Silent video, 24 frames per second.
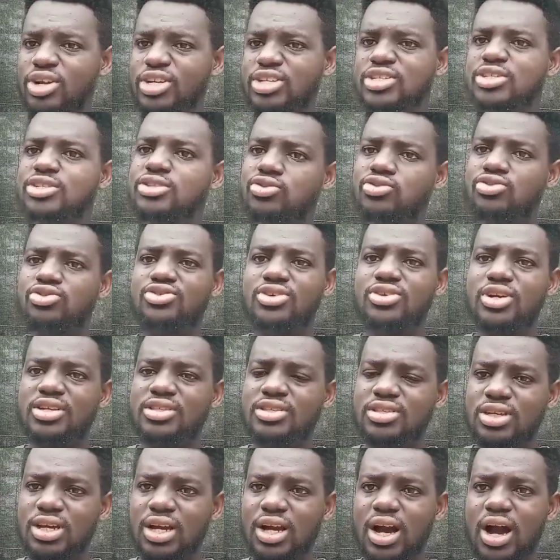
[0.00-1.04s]
rich
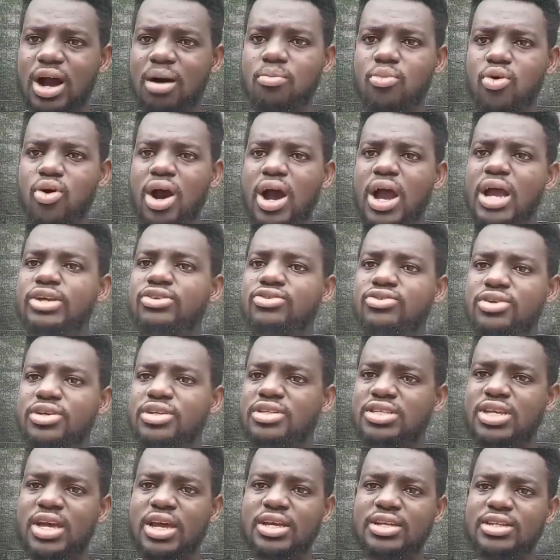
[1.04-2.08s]
nutrients in
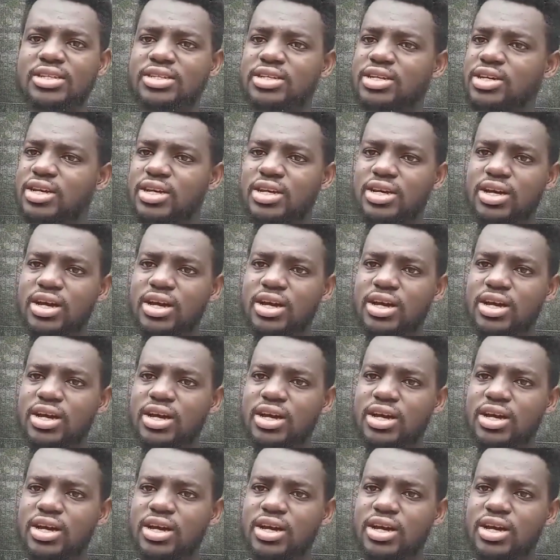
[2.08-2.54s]
carbohydrates, and